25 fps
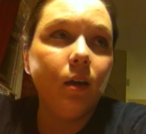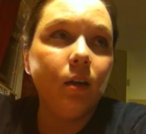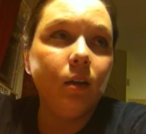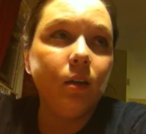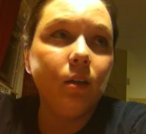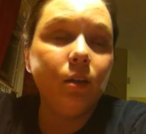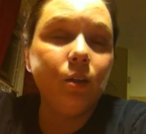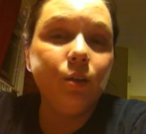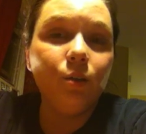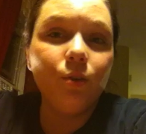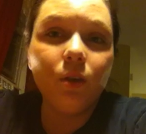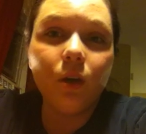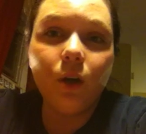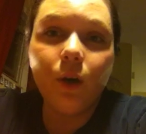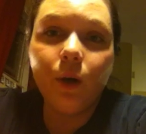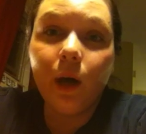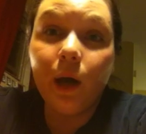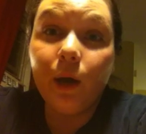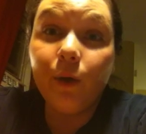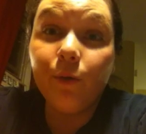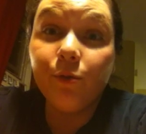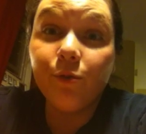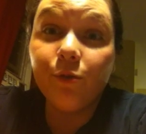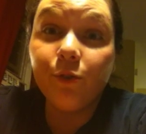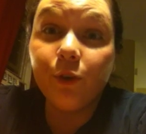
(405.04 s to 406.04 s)
You know
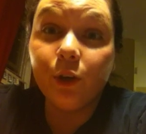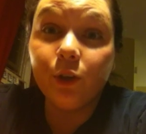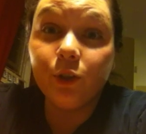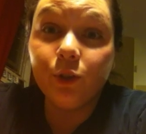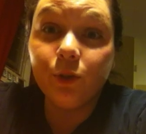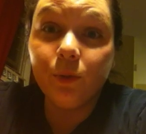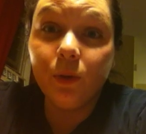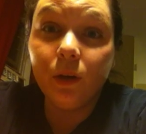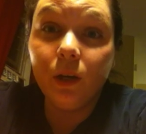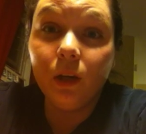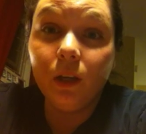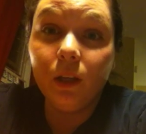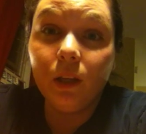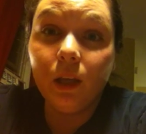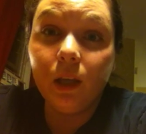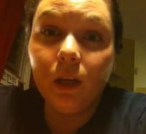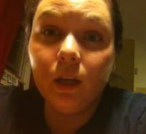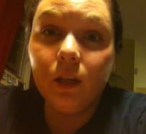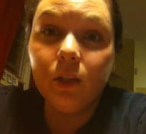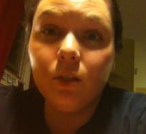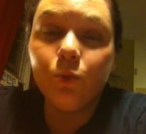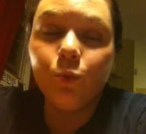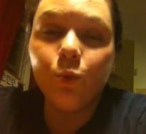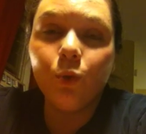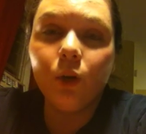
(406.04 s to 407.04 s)
how frustrating that
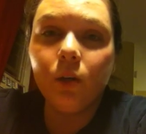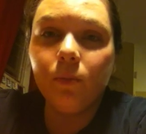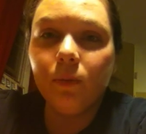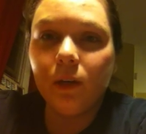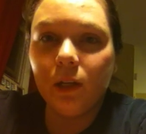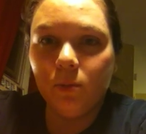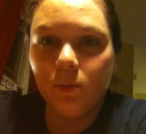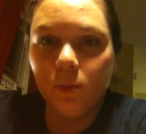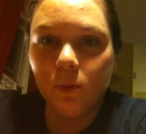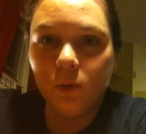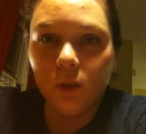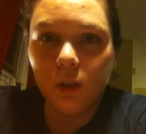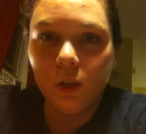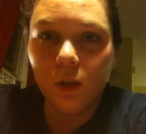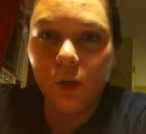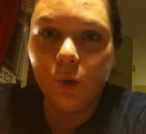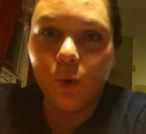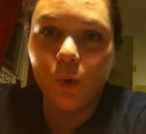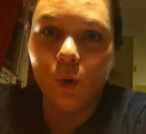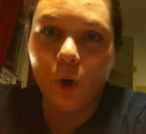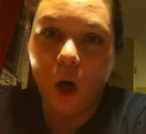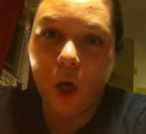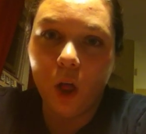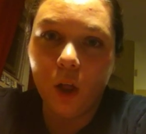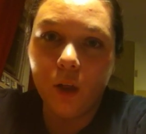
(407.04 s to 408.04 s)
is? What am I supposed to do?
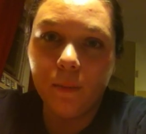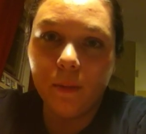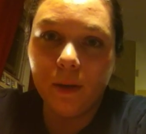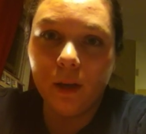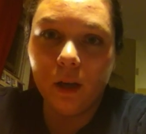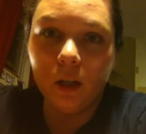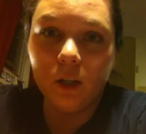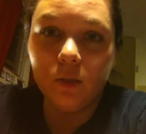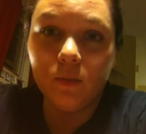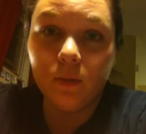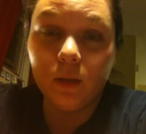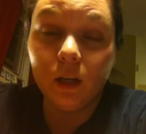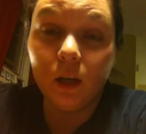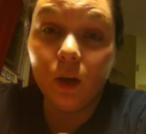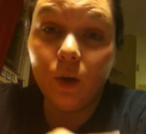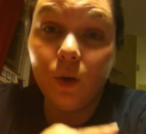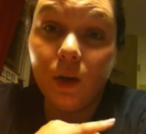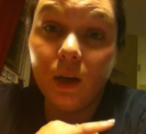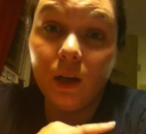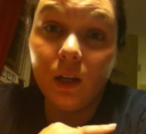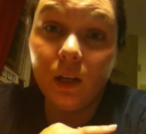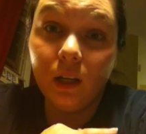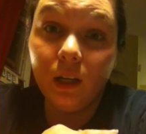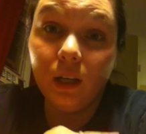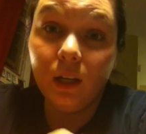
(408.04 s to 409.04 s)
Call up my husband? Oh,
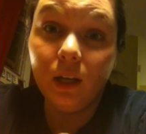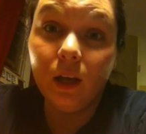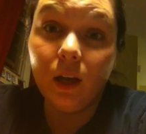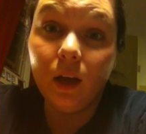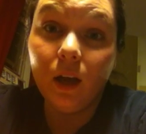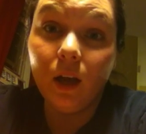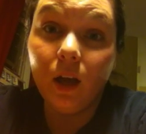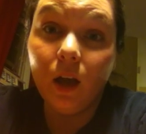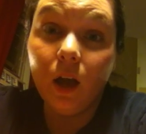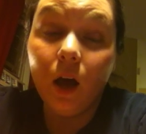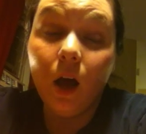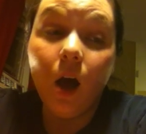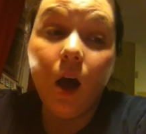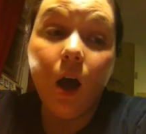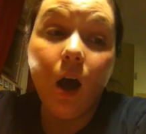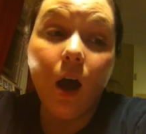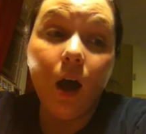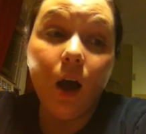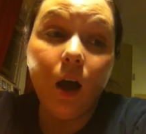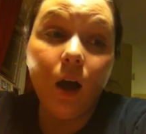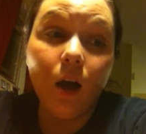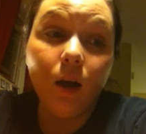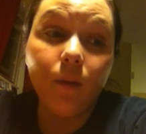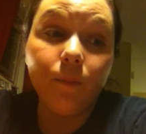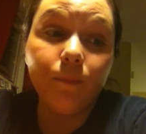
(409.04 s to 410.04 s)
honey,
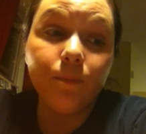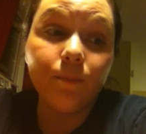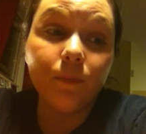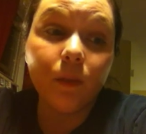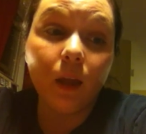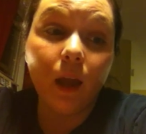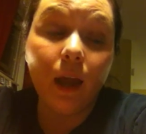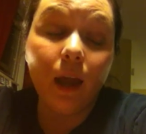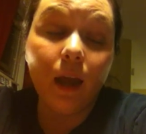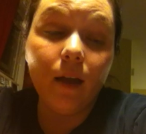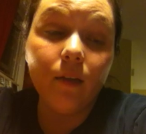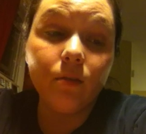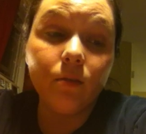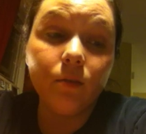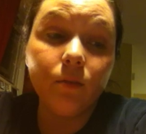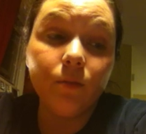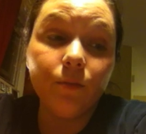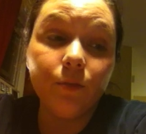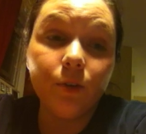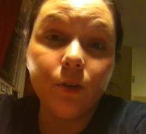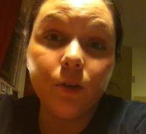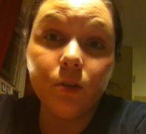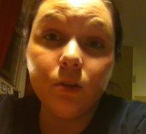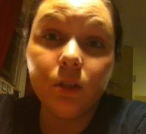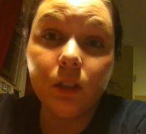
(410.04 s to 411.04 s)
I have some
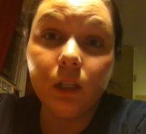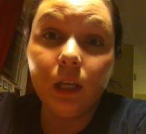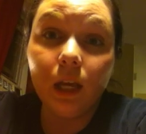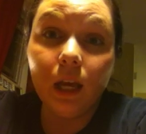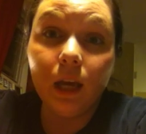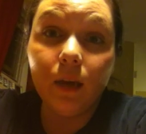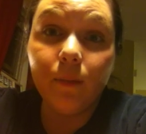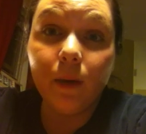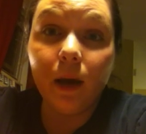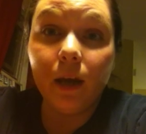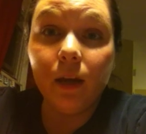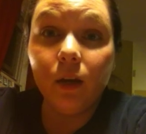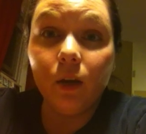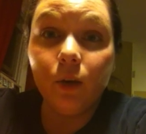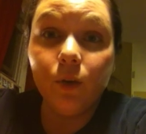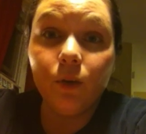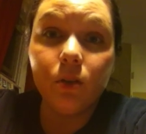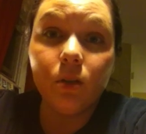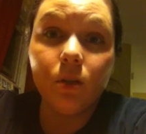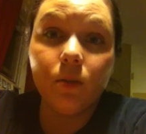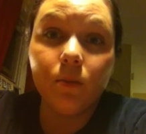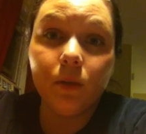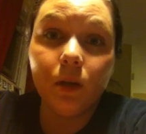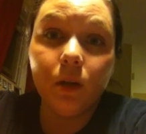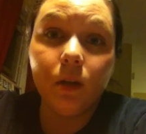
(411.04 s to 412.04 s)
fertile CM. I know it's
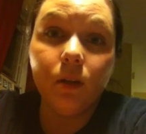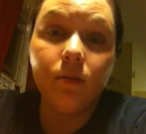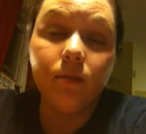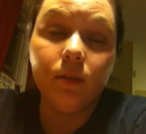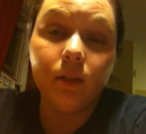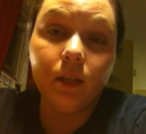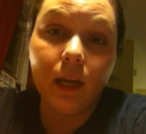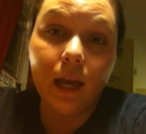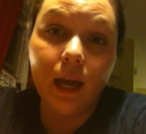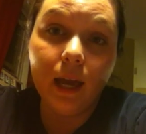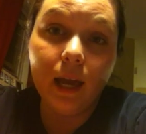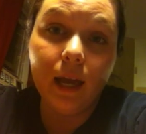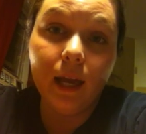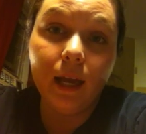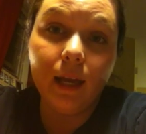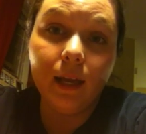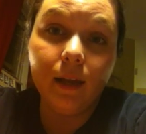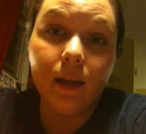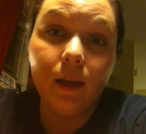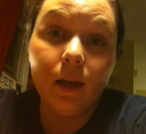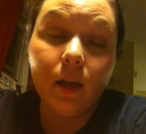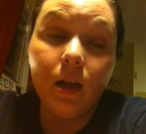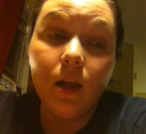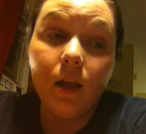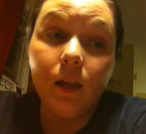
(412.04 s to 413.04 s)
the middle of the day.
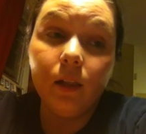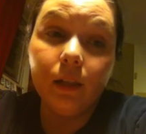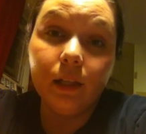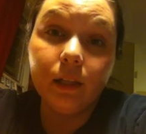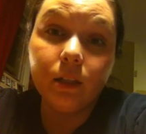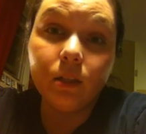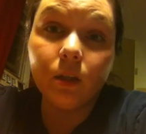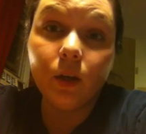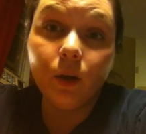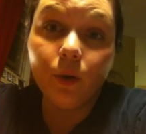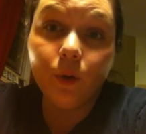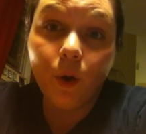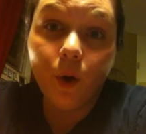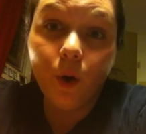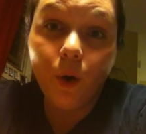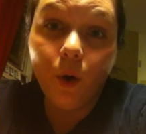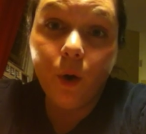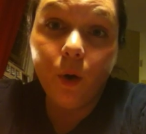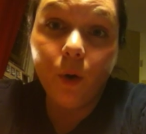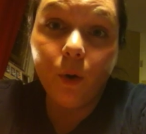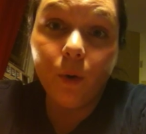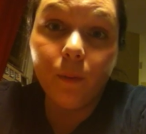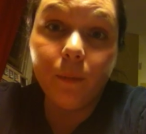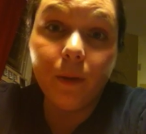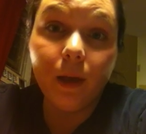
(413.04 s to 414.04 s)
Let's go
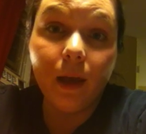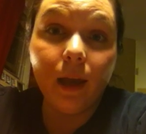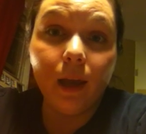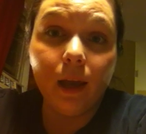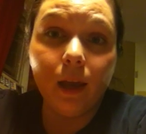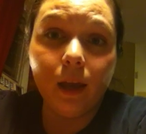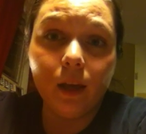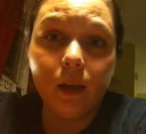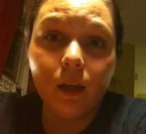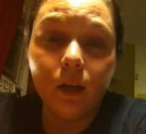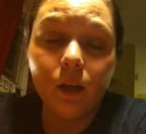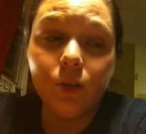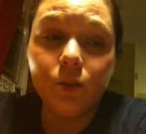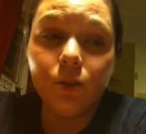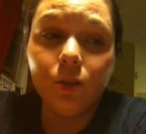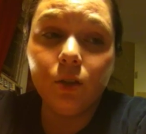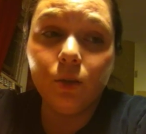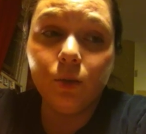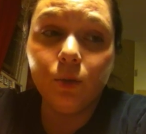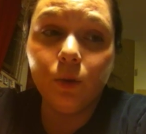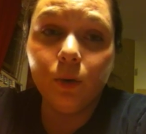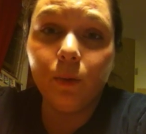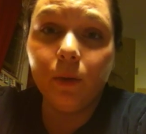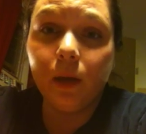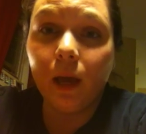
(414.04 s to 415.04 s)
home and do
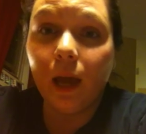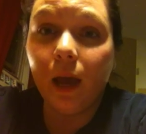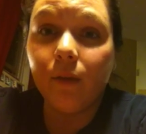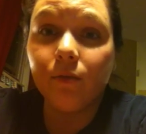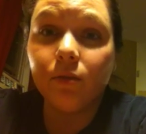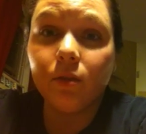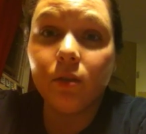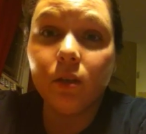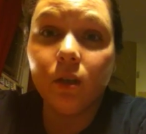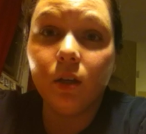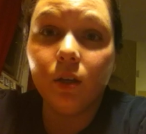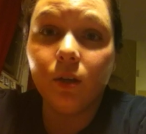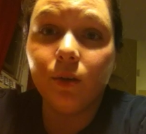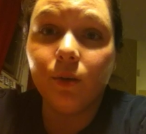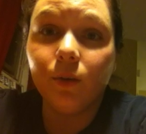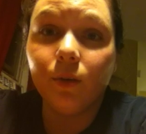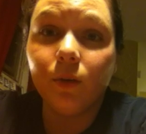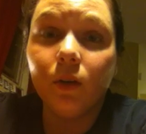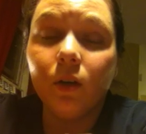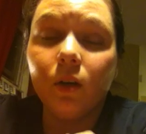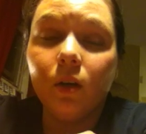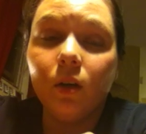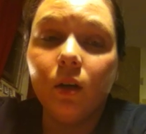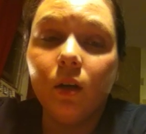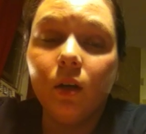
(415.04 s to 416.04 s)
what we have to do.
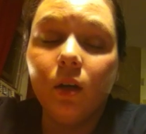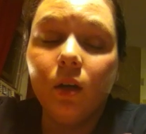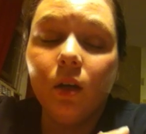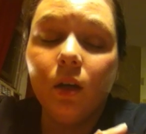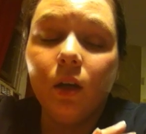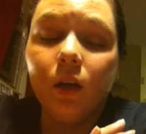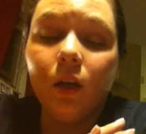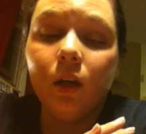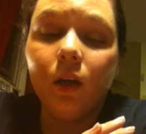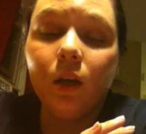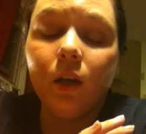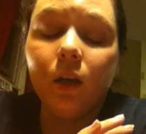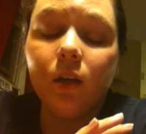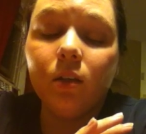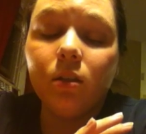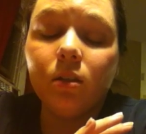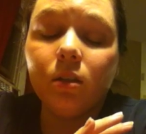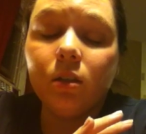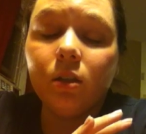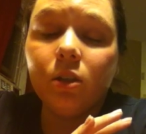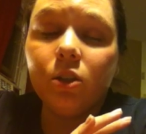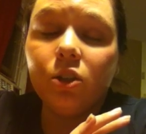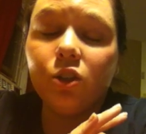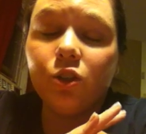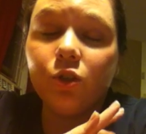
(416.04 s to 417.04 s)
It's going
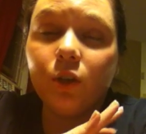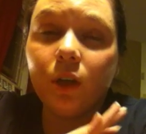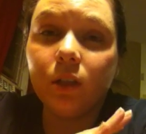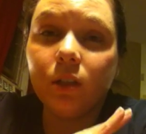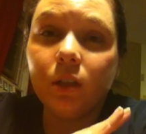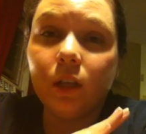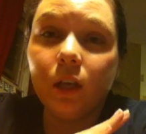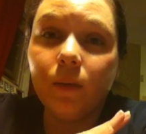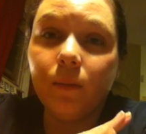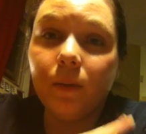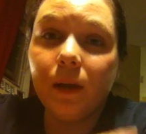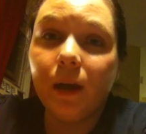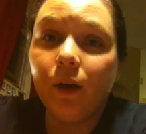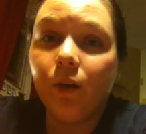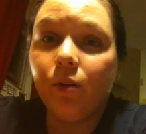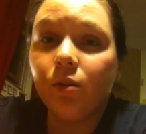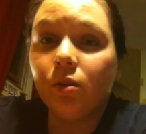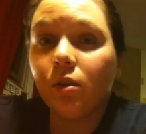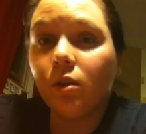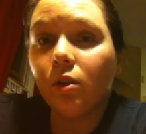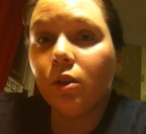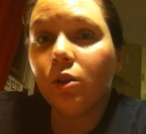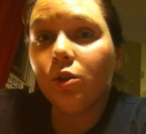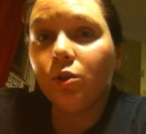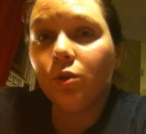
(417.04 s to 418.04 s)
to stress him out. It's
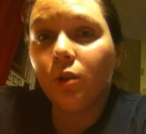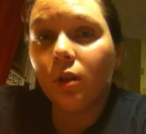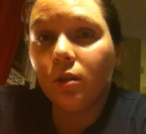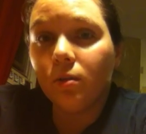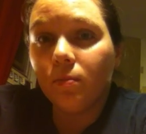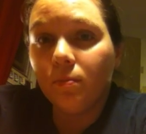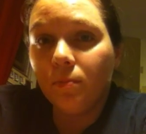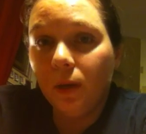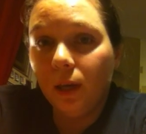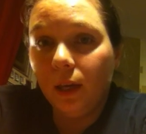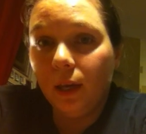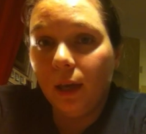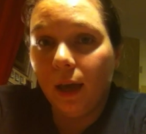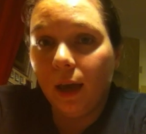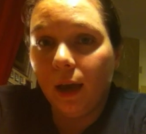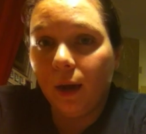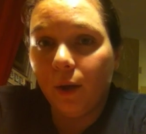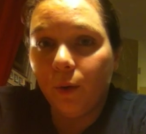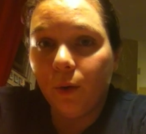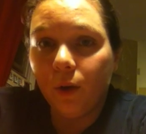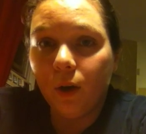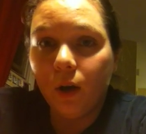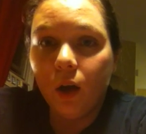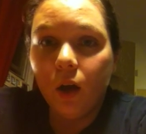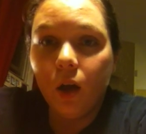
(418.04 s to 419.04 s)
going to stress me
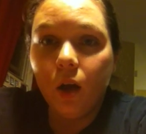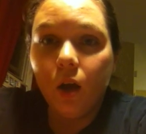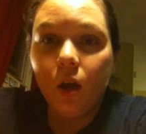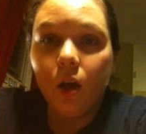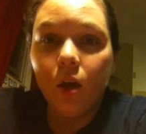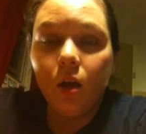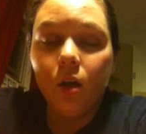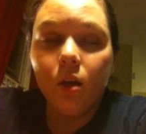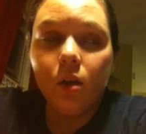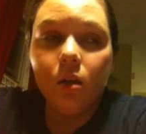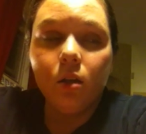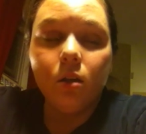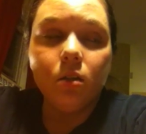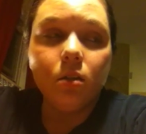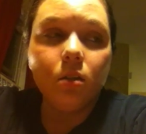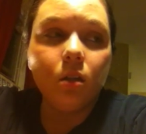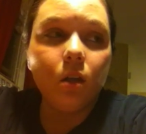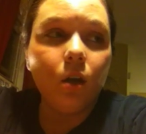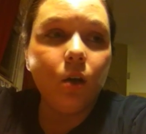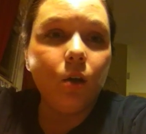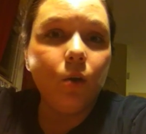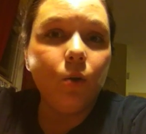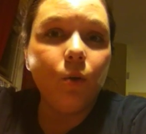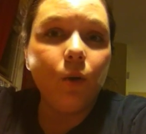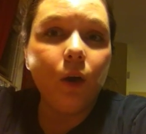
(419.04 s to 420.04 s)
out.
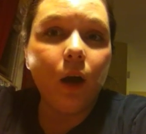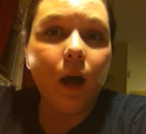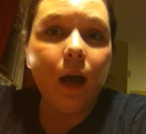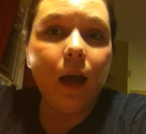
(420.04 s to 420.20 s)
So I